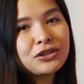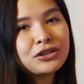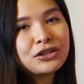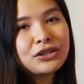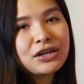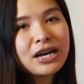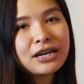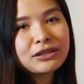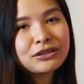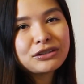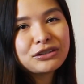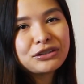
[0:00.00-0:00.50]

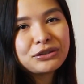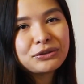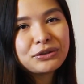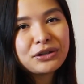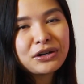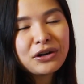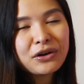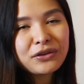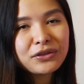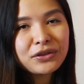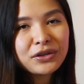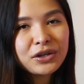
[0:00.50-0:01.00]
you how to do
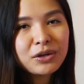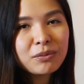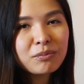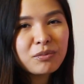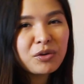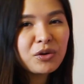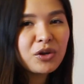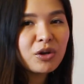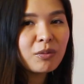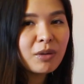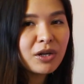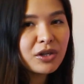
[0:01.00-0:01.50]
it on the
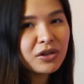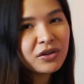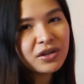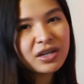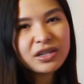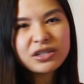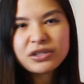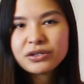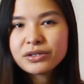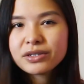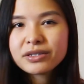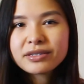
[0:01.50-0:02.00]
computer, but you
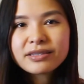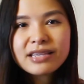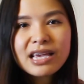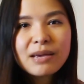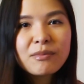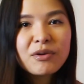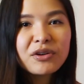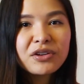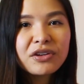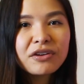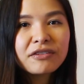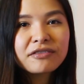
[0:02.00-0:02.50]
can do the
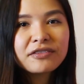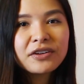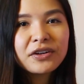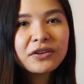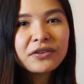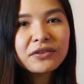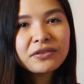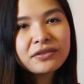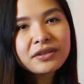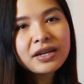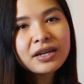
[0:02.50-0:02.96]
same on your phone.